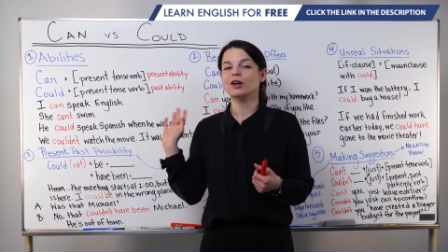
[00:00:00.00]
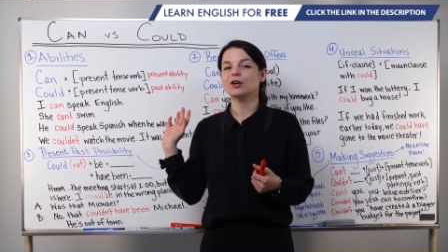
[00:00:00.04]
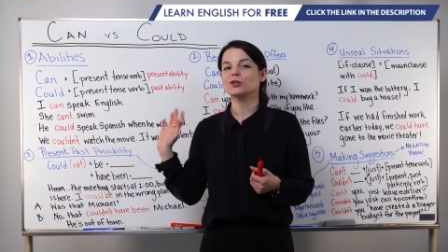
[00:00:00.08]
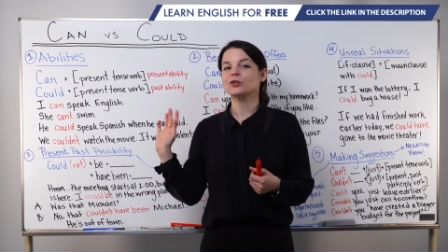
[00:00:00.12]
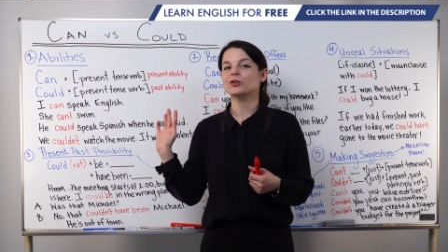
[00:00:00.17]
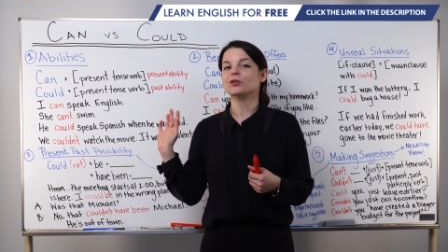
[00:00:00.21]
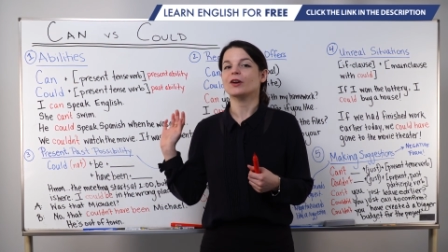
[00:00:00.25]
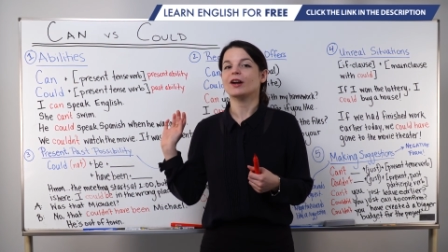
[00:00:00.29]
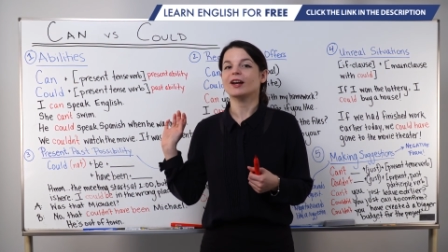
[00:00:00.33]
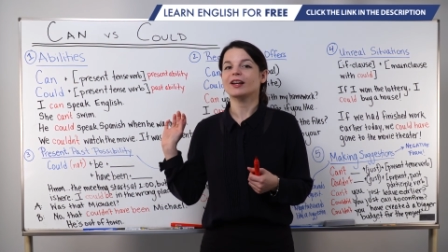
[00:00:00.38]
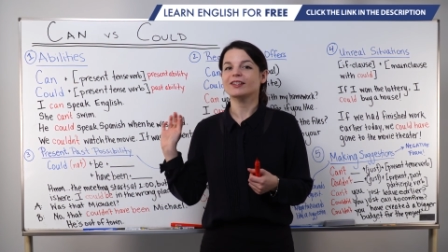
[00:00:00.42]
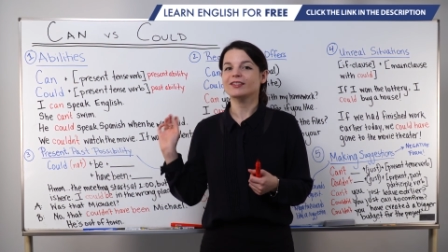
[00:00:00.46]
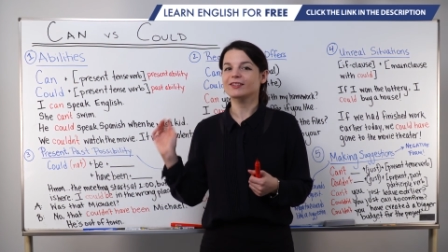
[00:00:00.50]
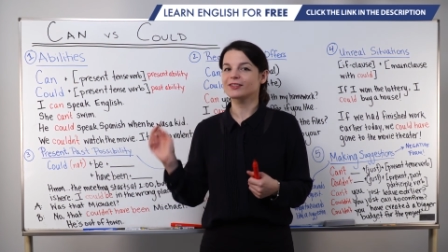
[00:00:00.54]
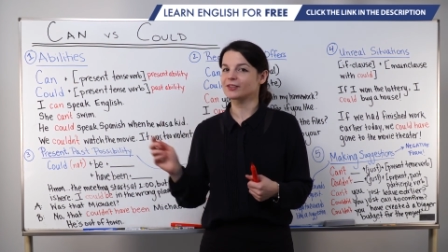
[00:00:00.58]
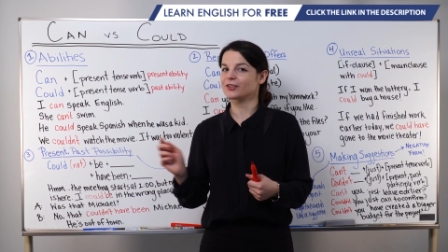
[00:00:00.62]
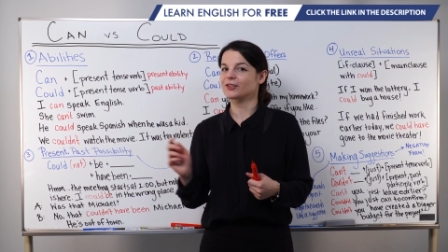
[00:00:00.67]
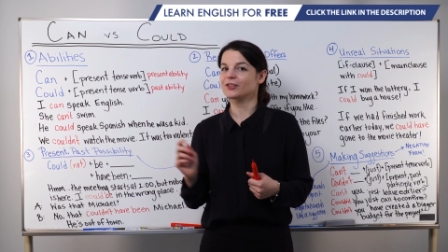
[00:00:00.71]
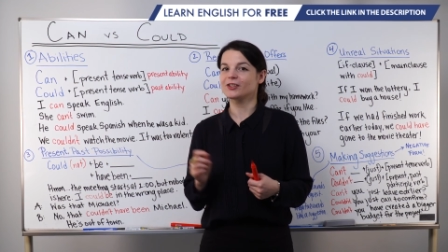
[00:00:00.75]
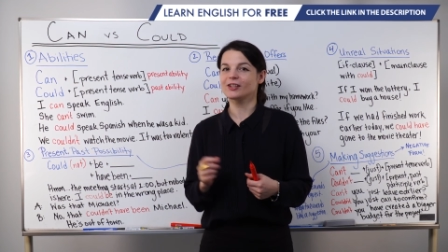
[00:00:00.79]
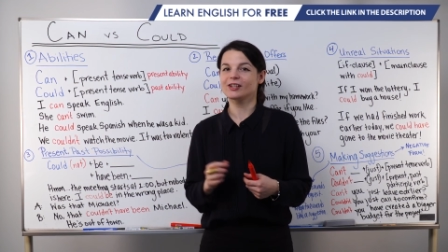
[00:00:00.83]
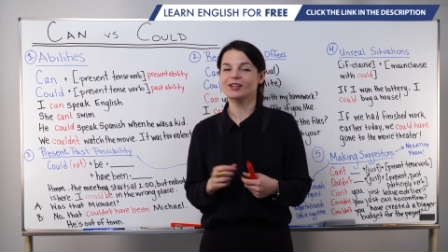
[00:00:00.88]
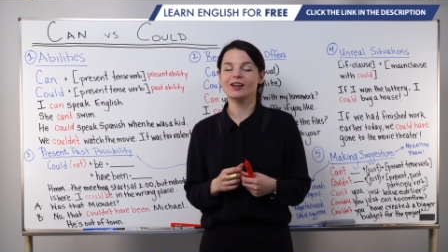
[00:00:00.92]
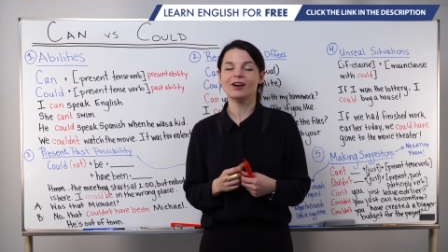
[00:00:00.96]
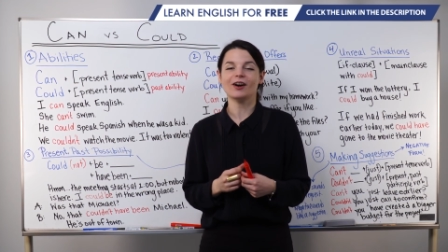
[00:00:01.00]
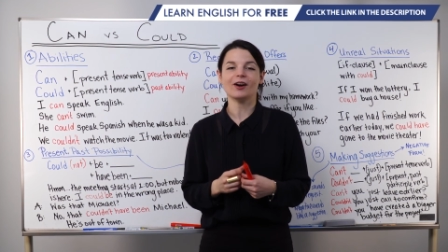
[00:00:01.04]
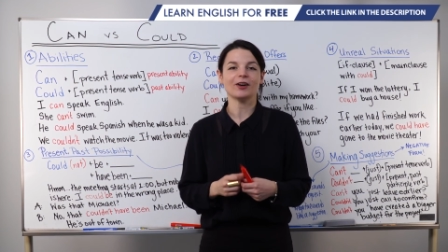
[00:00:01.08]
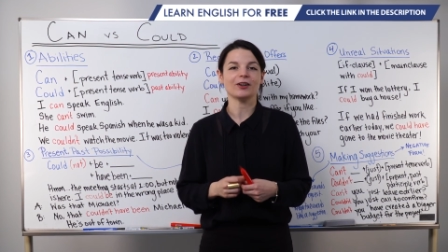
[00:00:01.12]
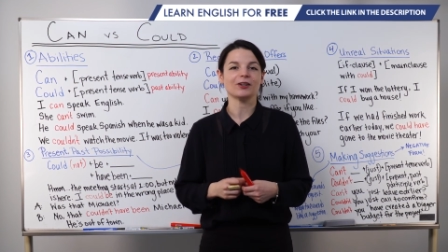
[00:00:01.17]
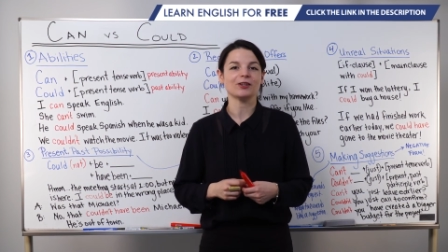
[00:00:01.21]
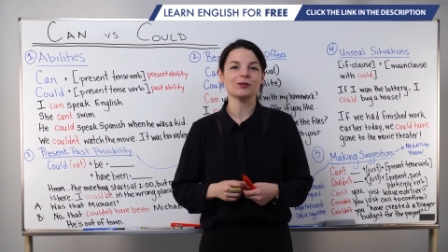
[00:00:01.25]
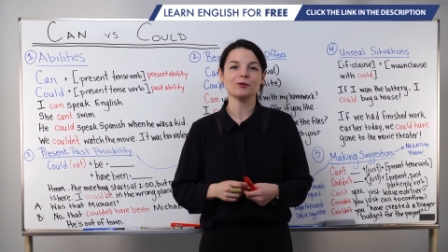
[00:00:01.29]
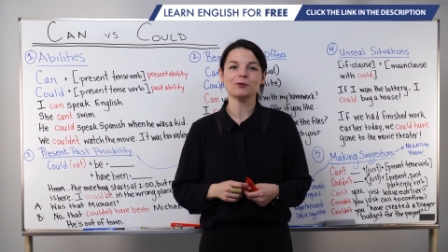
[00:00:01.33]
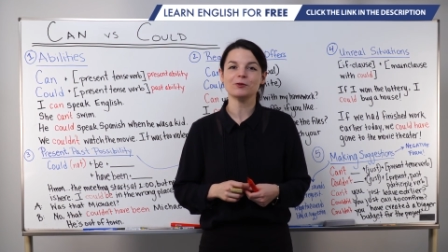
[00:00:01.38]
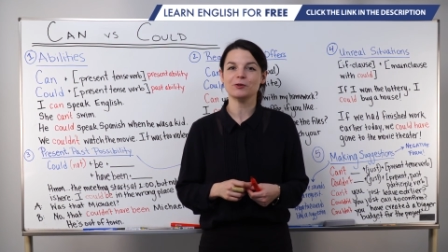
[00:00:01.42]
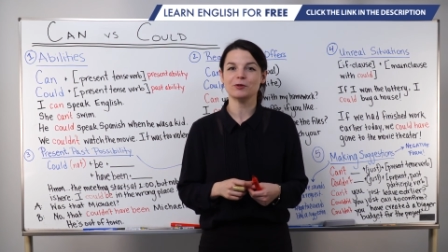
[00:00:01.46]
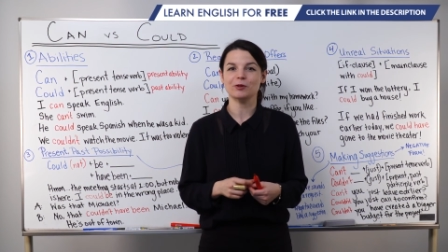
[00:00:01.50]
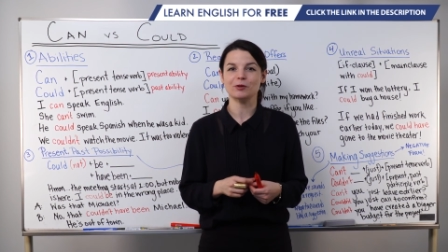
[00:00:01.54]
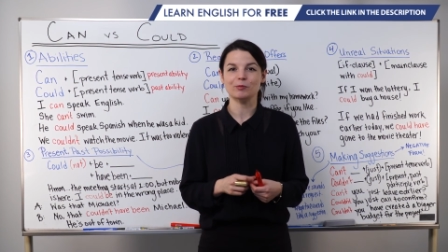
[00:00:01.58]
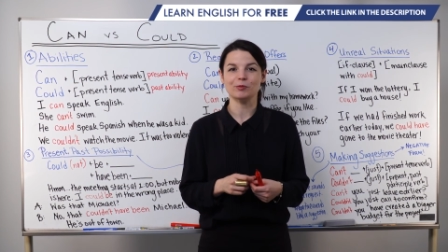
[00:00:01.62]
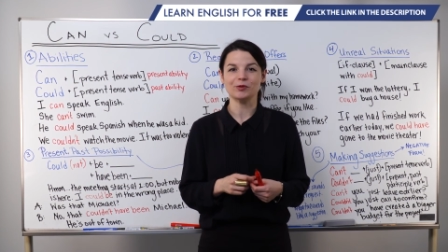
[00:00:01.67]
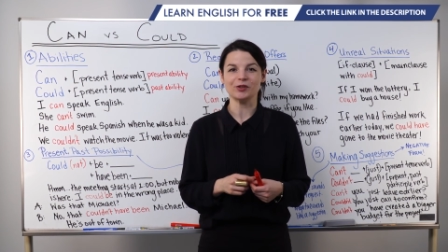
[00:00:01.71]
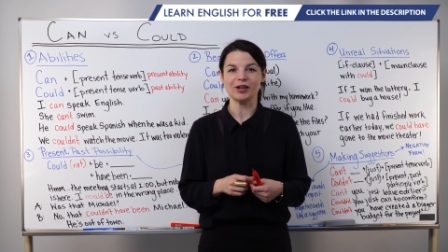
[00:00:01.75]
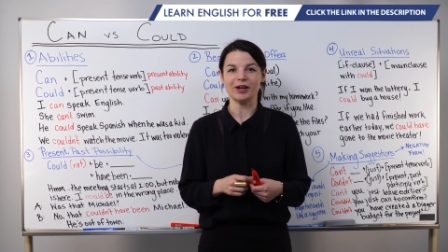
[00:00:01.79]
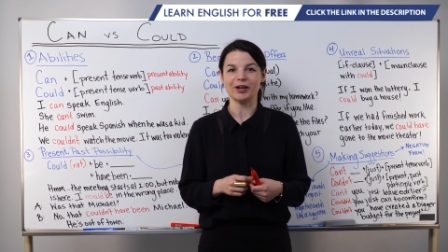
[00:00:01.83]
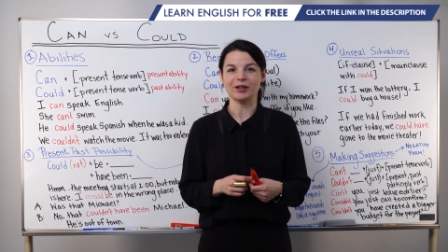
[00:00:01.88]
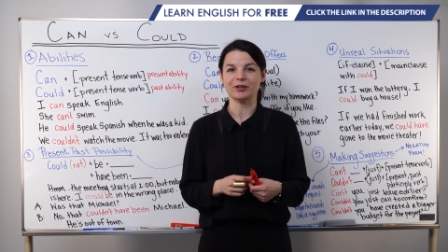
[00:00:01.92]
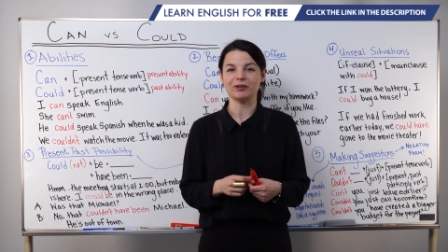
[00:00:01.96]
try searching our YouTube
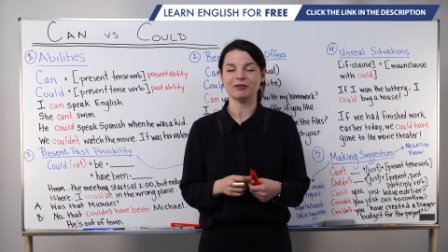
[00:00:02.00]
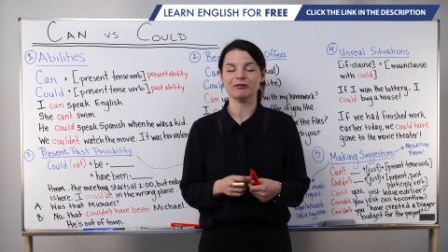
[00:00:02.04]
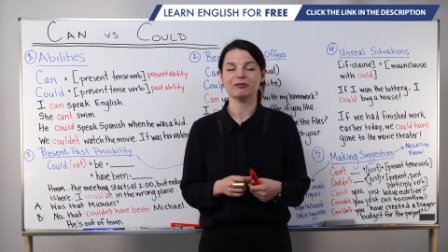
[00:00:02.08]
channel